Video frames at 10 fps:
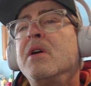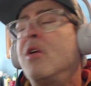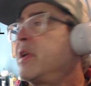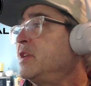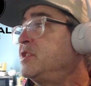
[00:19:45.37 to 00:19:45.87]

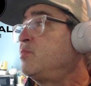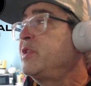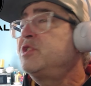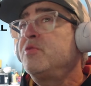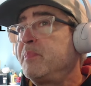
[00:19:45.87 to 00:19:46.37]
Okay, did we
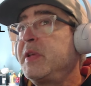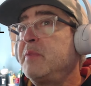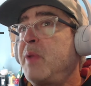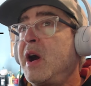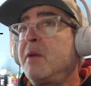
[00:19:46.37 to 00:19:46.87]
do
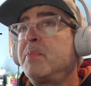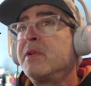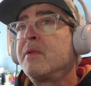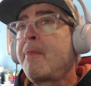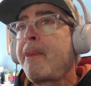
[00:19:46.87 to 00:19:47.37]
P-Pop?
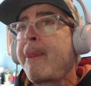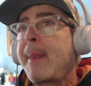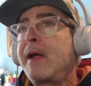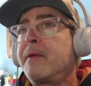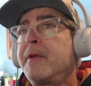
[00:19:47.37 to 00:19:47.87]

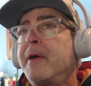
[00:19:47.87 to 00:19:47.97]
I don't